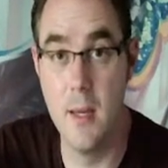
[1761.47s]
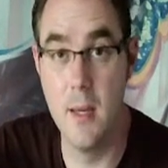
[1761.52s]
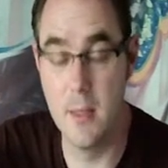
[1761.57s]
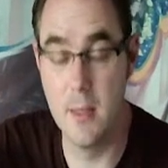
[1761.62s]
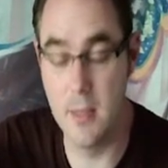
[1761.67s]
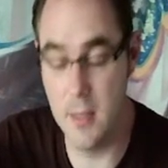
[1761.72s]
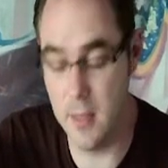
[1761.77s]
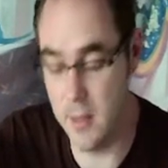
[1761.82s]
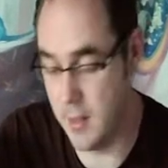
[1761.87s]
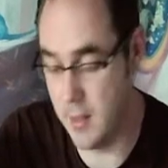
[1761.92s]

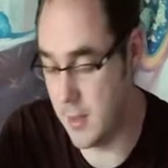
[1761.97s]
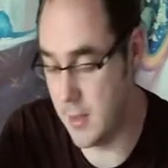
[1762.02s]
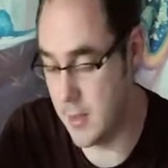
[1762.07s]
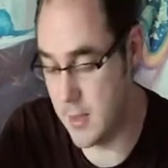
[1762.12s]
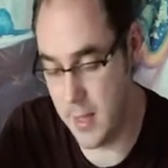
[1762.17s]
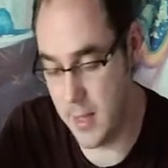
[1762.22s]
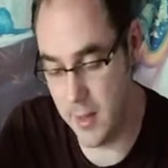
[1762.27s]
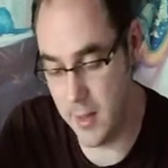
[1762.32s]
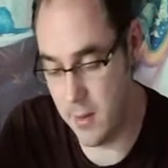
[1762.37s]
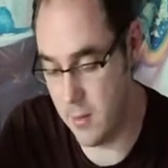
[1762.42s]
So you can
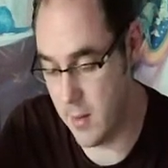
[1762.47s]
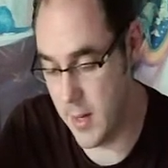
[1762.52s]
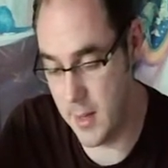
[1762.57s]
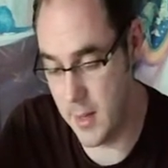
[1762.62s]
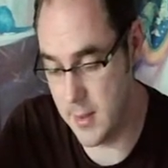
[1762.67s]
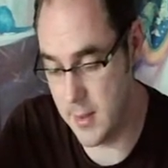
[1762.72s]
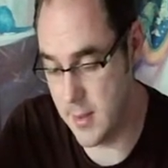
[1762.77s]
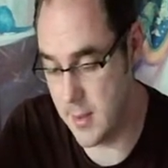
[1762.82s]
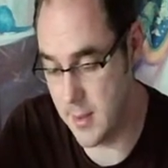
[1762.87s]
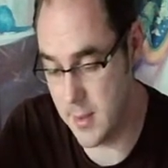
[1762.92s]
take your
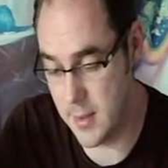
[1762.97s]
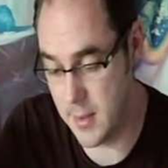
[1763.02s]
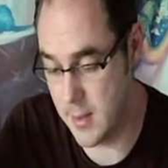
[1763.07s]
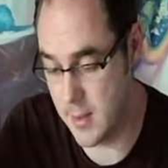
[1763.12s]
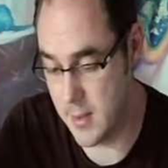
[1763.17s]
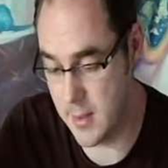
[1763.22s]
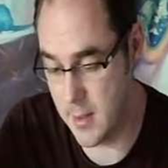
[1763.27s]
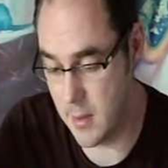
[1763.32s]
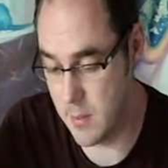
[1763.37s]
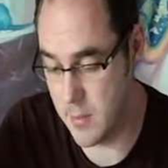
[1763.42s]

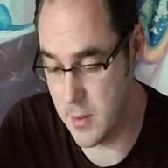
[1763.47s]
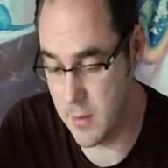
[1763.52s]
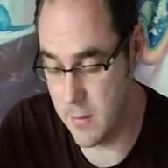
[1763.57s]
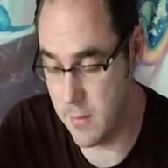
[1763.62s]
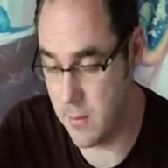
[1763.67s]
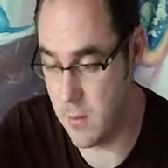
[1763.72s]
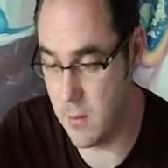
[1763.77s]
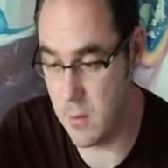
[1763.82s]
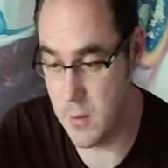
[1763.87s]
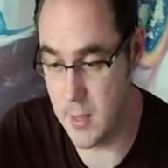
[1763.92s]
Exorcist up to
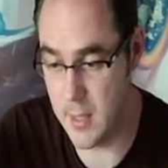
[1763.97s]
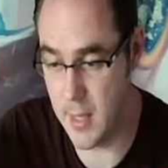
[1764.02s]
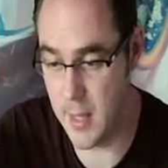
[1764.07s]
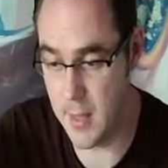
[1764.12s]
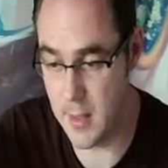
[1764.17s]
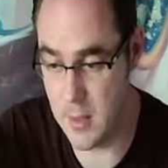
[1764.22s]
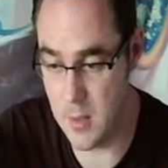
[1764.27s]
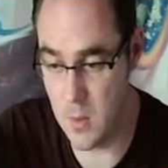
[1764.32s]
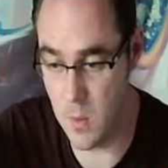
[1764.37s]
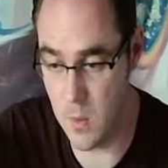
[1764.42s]
4
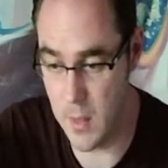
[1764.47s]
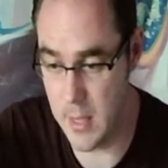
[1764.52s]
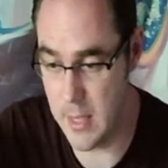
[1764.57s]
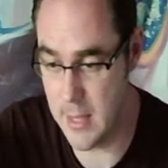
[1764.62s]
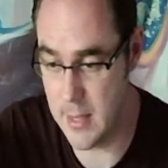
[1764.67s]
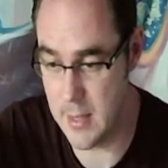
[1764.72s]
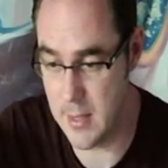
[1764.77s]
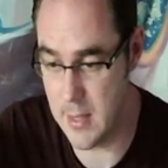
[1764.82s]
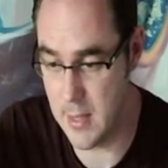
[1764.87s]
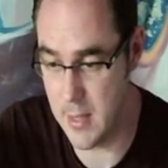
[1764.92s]
attacks quite
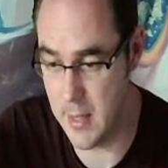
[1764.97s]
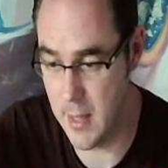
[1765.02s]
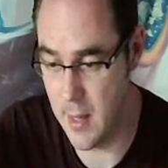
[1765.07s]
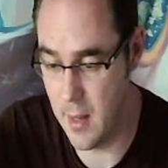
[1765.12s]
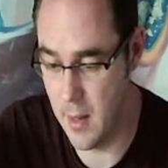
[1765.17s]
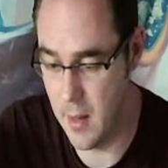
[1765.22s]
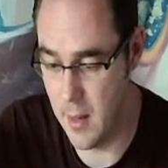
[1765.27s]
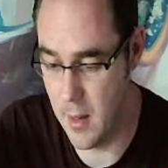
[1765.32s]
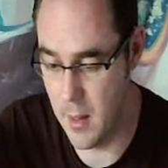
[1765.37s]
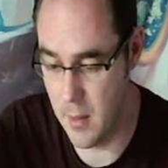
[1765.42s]
easily.
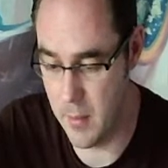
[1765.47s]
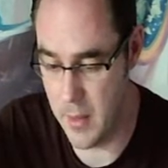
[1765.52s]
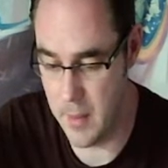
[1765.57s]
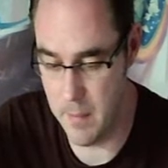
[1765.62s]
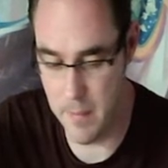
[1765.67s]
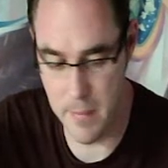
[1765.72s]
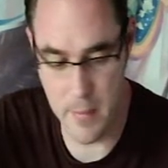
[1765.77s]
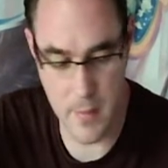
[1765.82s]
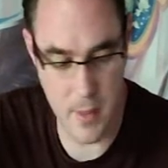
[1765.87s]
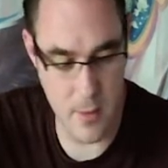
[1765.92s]
I mean,
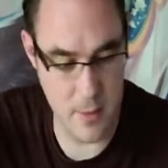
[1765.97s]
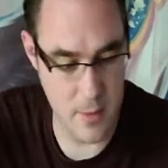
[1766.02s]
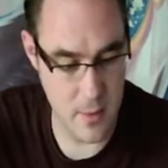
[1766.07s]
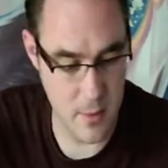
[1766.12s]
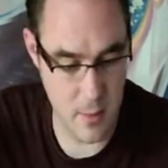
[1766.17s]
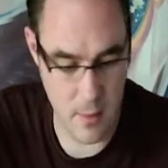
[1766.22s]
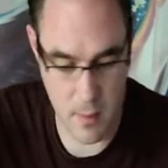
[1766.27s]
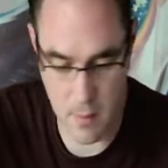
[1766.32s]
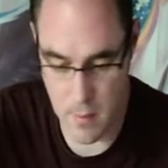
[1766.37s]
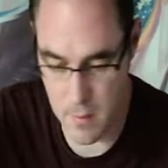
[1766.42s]
you
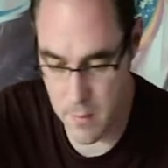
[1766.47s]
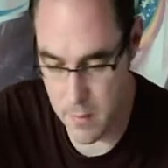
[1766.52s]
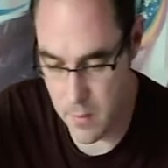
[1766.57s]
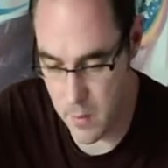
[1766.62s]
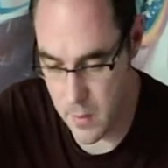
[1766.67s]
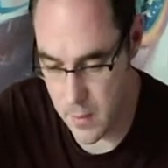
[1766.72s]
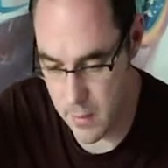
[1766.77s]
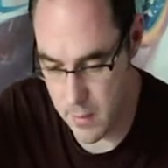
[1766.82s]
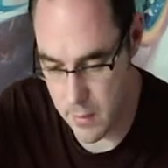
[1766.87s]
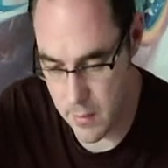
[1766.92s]
start off
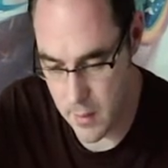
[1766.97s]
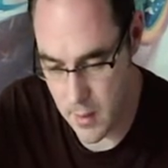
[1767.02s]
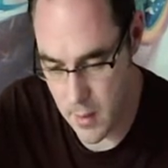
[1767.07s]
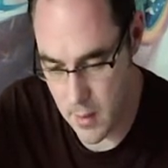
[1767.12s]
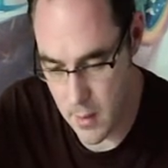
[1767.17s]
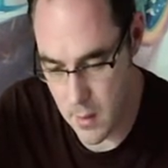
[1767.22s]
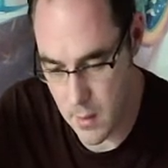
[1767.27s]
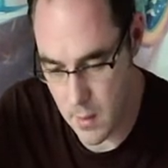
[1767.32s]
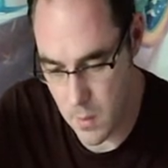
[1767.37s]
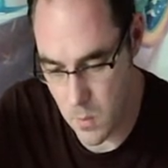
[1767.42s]
with
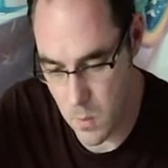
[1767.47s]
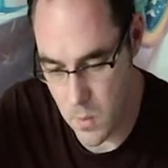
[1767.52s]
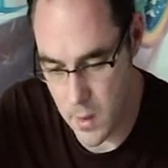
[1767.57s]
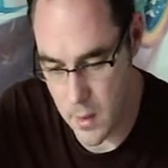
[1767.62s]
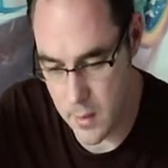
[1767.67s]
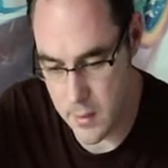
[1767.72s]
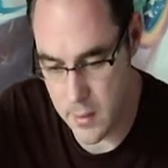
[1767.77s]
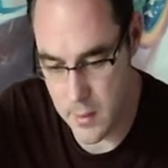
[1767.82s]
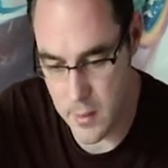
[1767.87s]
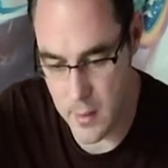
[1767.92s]

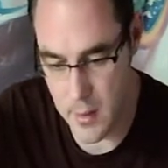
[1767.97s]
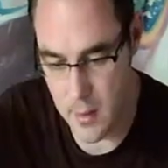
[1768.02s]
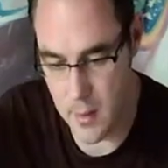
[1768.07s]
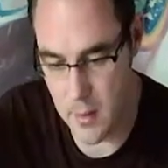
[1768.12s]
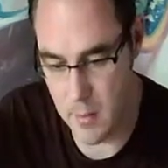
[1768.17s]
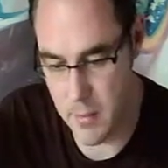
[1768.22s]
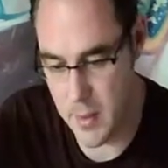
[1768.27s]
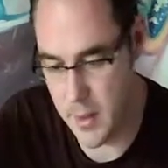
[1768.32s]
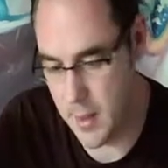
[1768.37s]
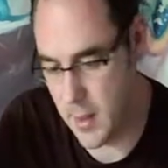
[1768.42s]
1, you're going to
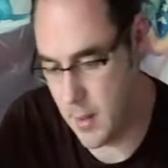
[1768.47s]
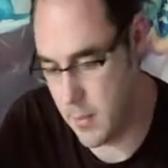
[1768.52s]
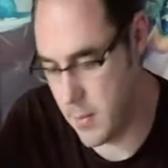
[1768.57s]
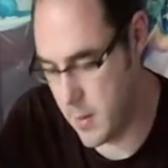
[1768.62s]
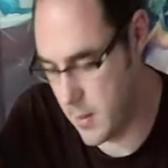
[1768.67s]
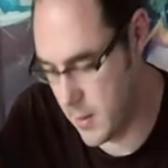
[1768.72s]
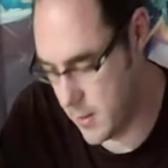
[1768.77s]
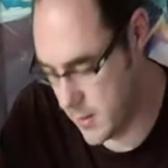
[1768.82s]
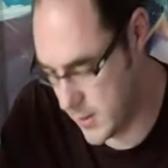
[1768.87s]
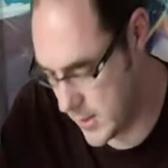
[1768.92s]
pick up
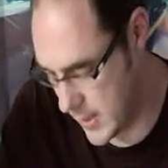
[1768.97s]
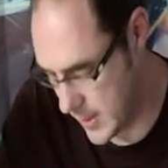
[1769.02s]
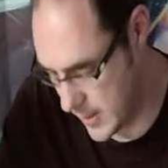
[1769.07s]
a second